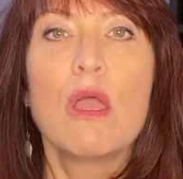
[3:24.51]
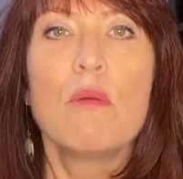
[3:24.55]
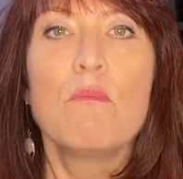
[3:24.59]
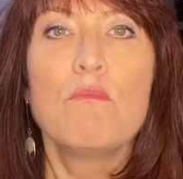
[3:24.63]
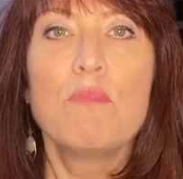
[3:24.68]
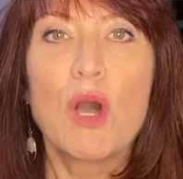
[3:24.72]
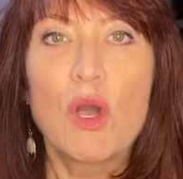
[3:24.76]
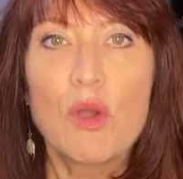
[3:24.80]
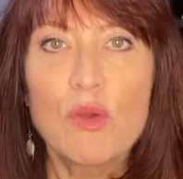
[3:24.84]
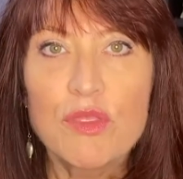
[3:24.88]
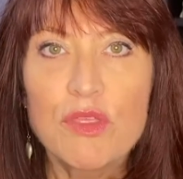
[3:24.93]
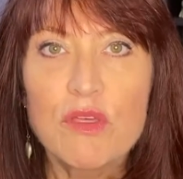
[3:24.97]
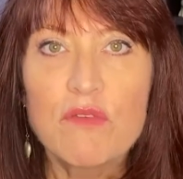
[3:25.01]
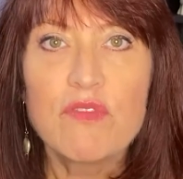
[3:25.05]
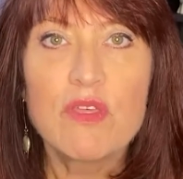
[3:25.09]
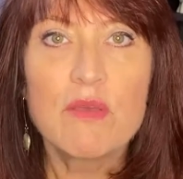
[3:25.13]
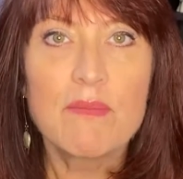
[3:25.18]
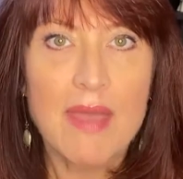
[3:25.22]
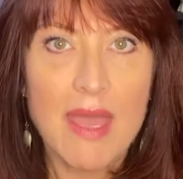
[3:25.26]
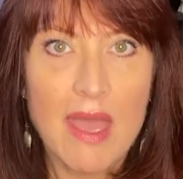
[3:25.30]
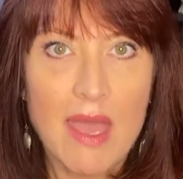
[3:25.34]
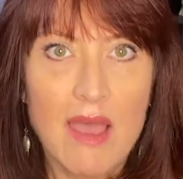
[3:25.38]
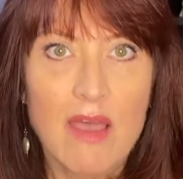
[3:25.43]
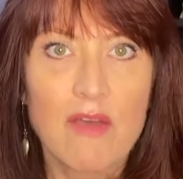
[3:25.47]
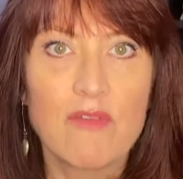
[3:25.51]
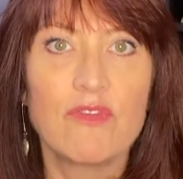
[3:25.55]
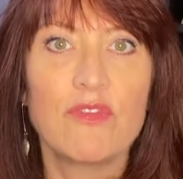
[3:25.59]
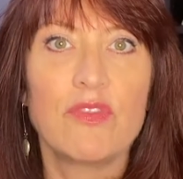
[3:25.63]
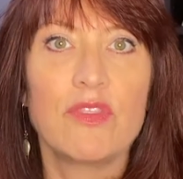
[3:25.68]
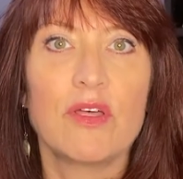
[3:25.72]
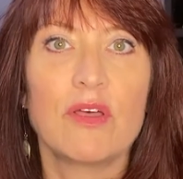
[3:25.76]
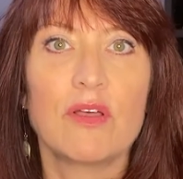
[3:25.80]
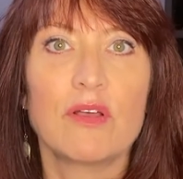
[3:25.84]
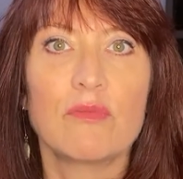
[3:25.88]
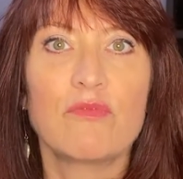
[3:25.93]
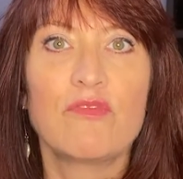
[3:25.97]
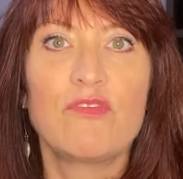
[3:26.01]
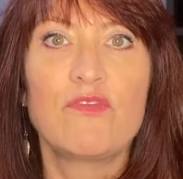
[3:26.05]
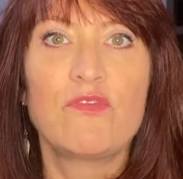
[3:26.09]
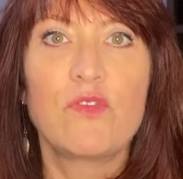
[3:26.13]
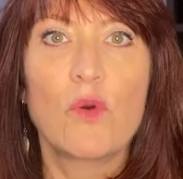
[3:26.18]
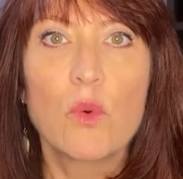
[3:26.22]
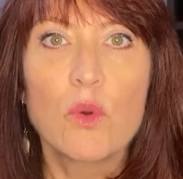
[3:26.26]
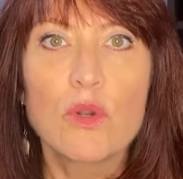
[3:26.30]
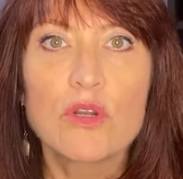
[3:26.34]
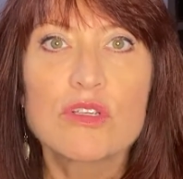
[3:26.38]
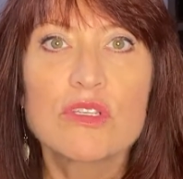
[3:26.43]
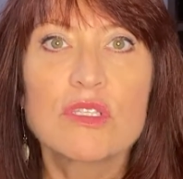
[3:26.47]
both of them have the
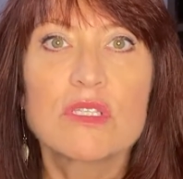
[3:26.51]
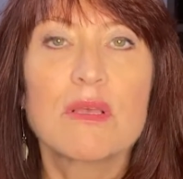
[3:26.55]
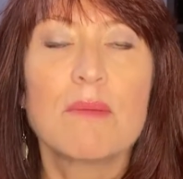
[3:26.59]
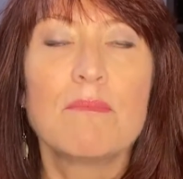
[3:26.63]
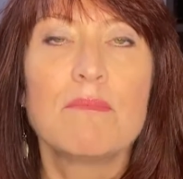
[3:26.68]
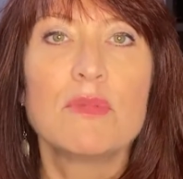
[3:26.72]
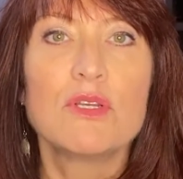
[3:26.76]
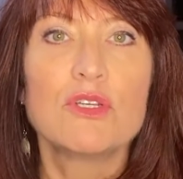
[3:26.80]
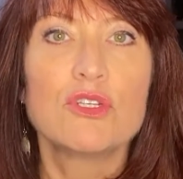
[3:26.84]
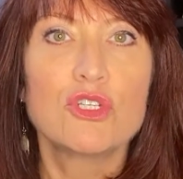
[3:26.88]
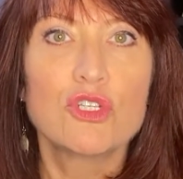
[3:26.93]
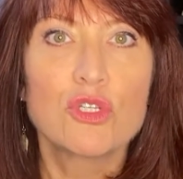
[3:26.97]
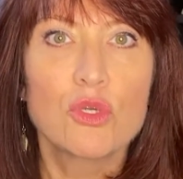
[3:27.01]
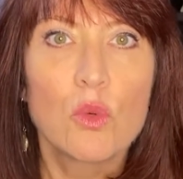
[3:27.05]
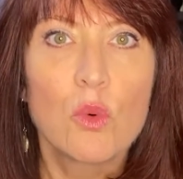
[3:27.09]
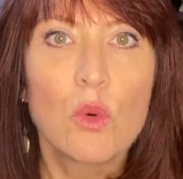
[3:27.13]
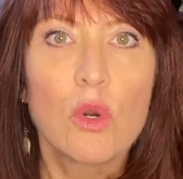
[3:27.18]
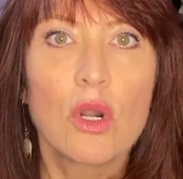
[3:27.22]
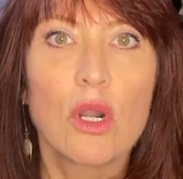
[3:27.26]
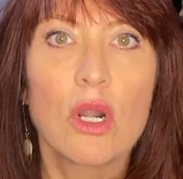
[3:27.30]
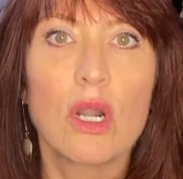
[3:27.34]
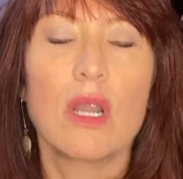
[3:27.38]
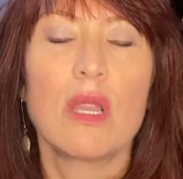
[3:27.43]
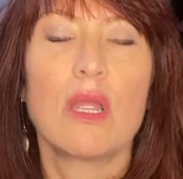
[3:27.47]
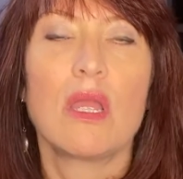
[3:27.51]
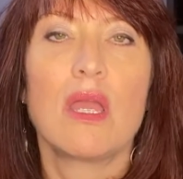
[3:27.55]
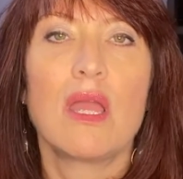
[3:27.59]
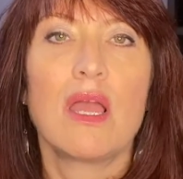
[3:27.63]
force majeure